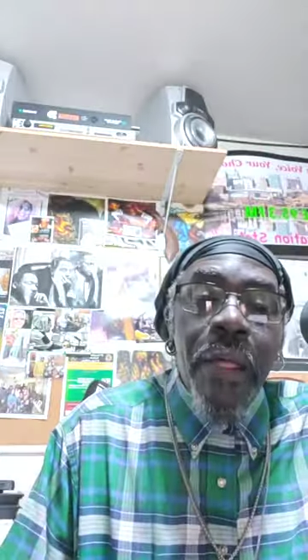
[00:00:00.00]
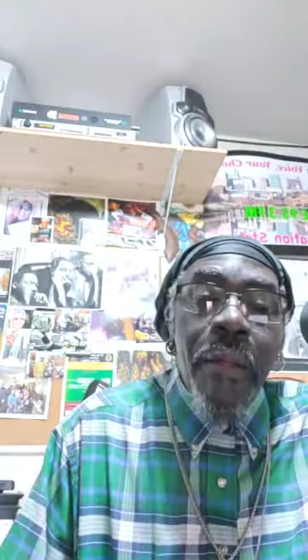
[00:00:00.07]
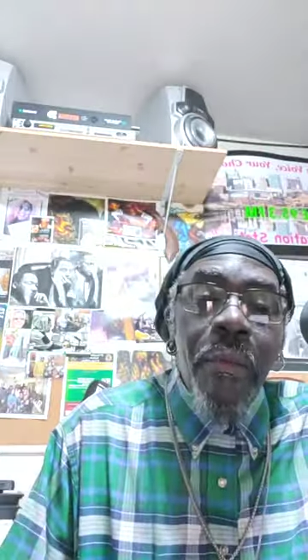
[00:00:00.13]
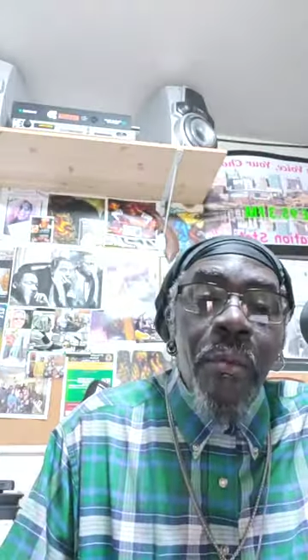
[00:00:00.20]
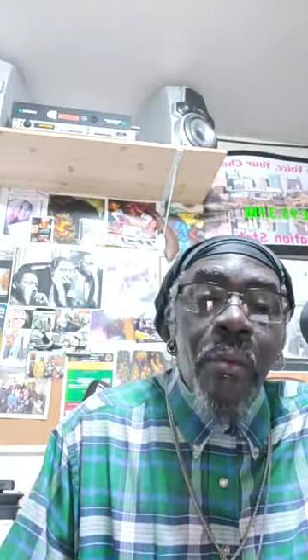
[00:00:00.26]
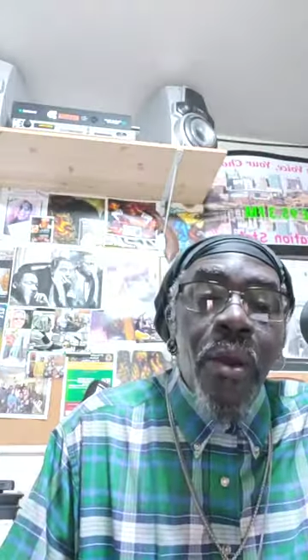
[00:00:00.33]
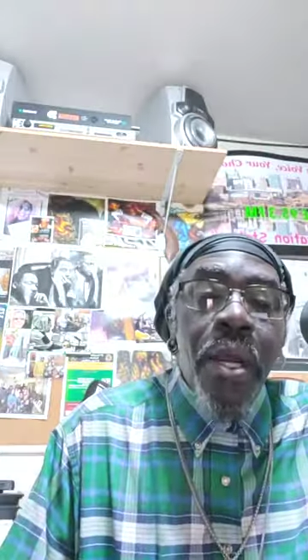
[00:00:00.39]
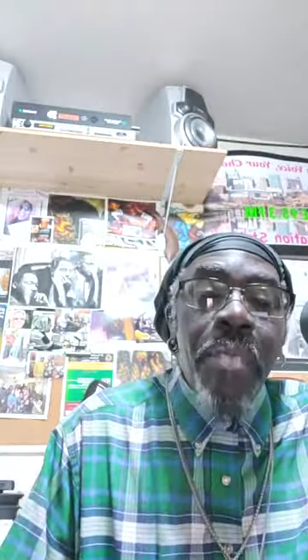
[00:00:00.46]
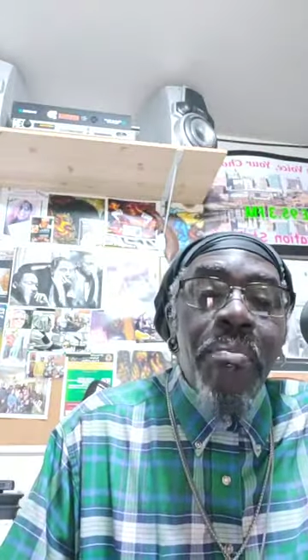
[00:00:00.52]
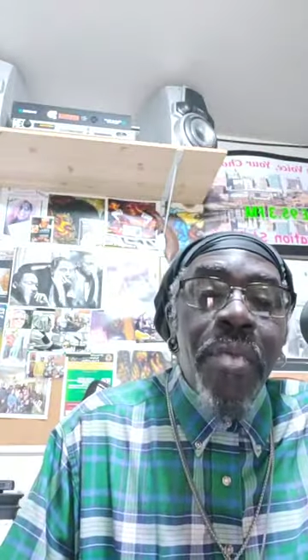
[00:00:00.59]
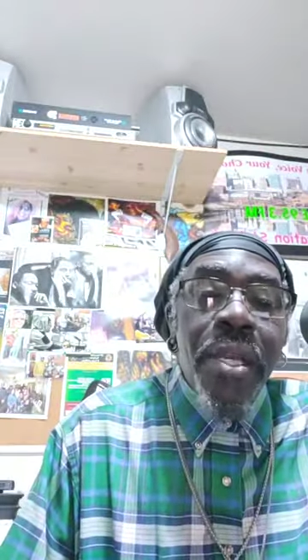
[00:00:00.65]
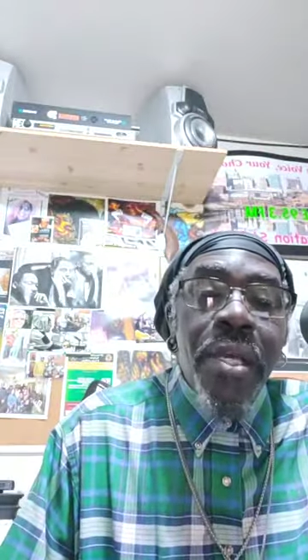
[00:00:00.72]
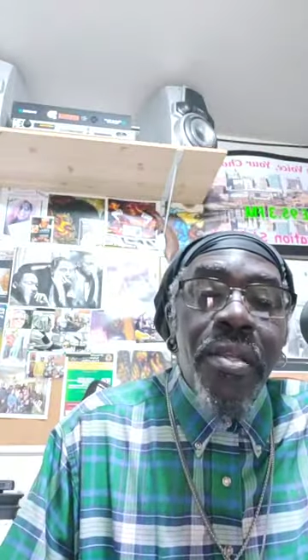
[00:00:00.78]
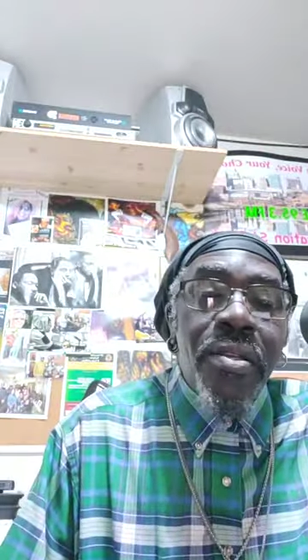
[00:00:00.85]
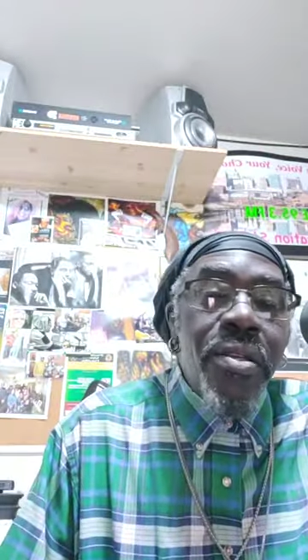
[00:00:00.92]
were
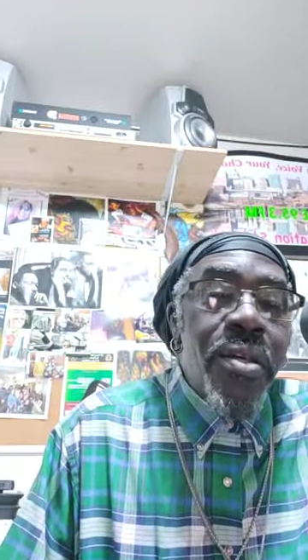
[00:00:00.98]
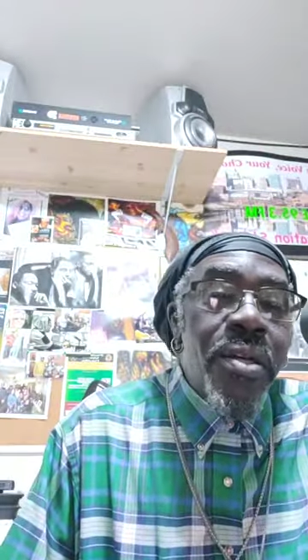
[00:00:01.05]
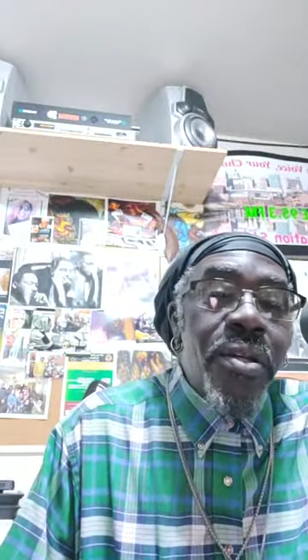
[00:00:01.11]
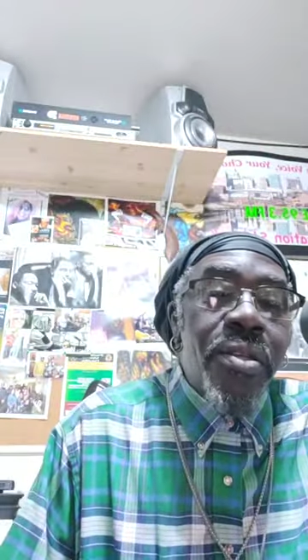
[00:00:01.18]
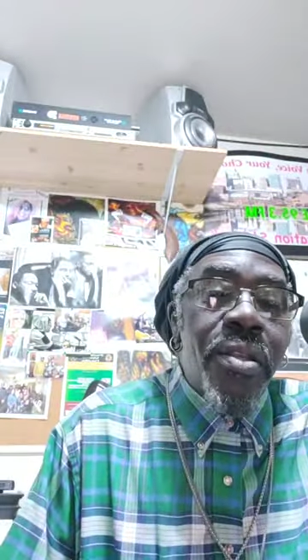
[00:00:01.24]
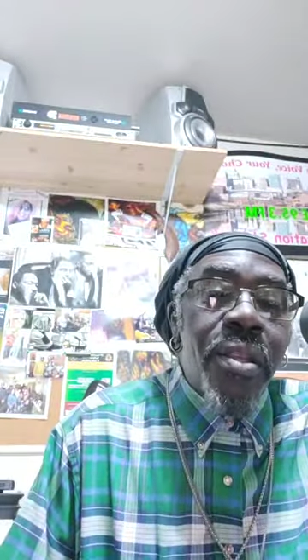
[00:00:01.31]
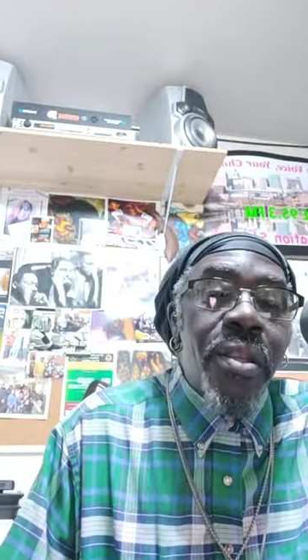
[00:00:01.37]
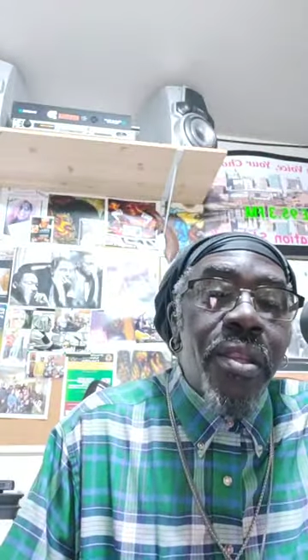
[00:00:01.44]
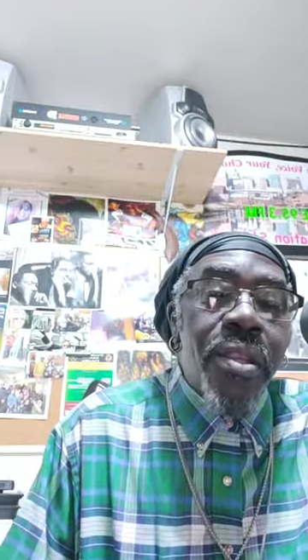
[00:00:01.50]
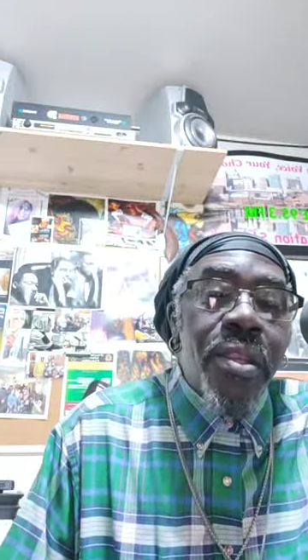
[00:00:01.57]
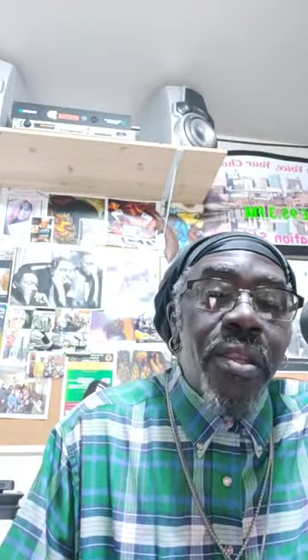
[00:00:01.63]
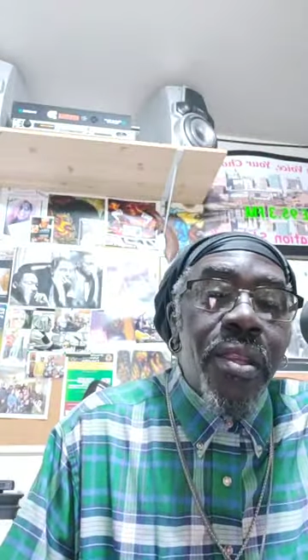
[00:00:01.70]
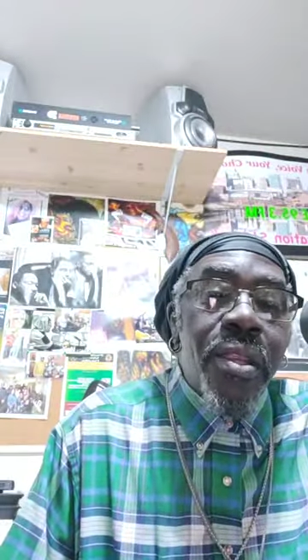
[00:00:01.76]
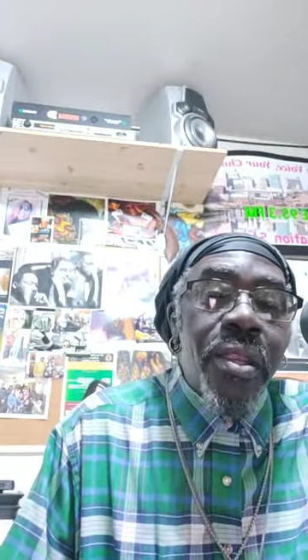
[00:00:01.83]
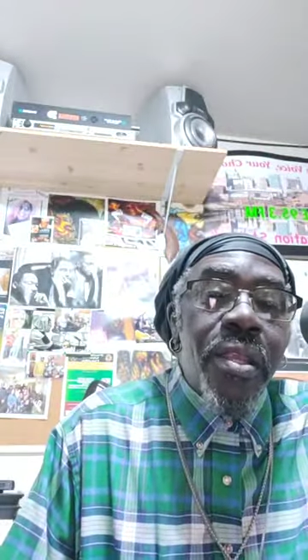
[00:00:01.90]
admitted to
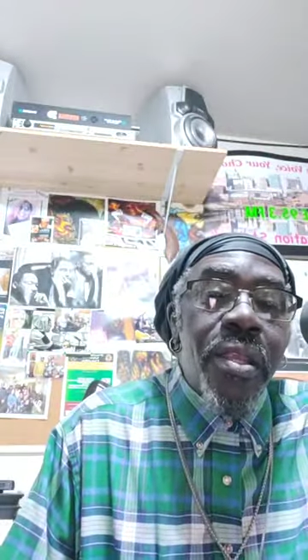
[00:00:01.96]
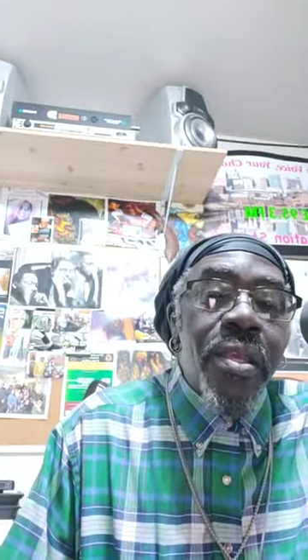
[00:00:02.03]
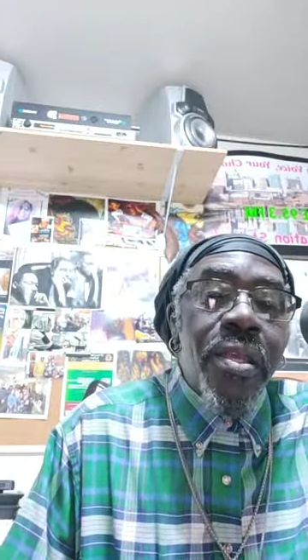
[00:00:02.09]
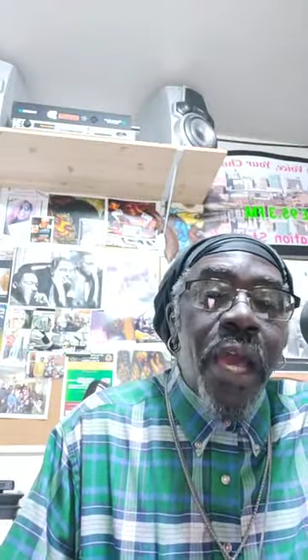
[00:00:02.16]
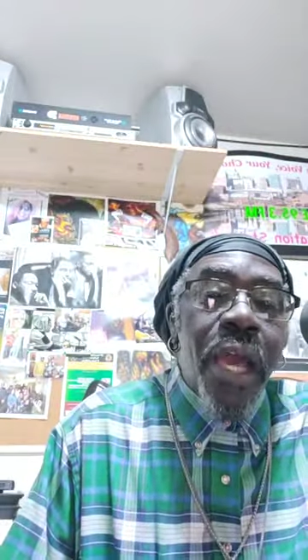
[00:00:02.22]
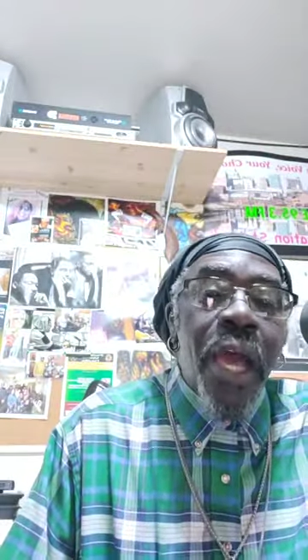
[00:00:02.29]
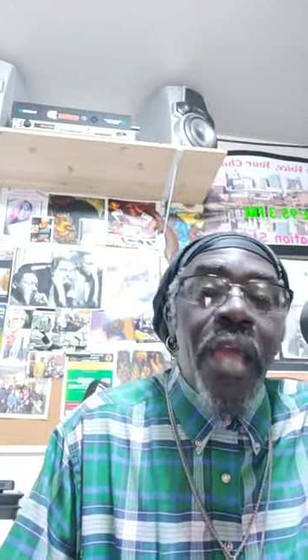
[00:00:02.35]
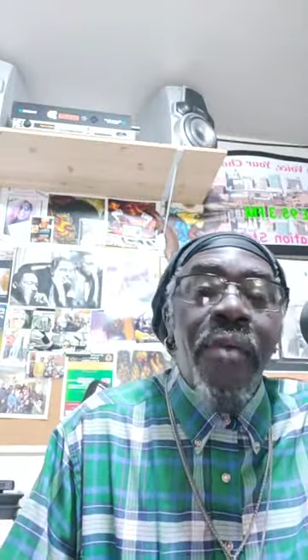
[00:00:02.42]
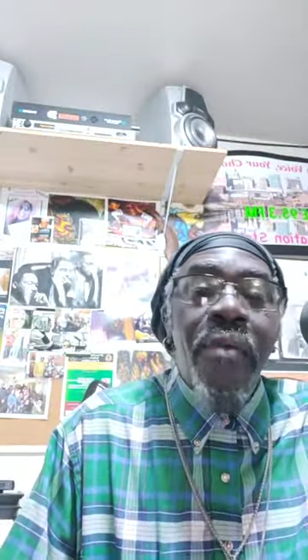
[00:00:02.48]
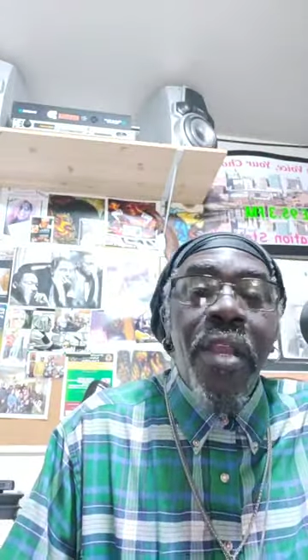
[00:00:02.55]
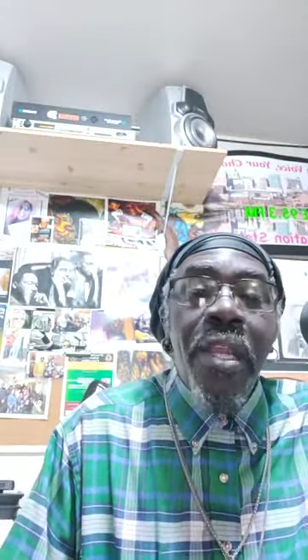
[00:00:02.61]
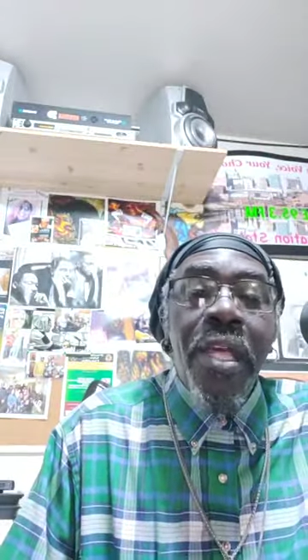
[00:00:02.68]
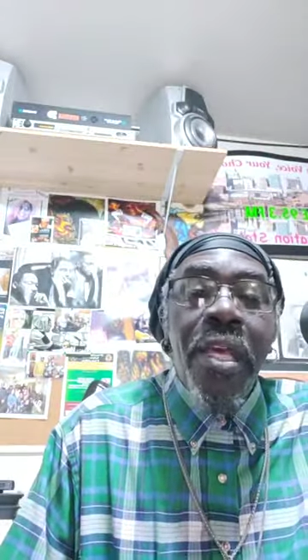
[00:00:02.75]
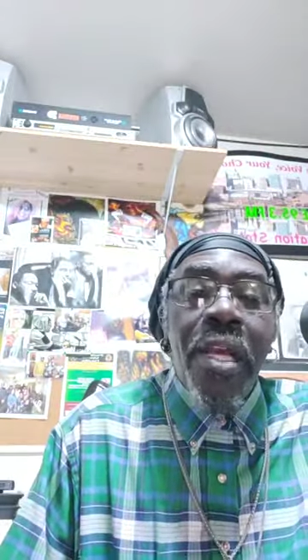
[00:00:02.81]
Ivy League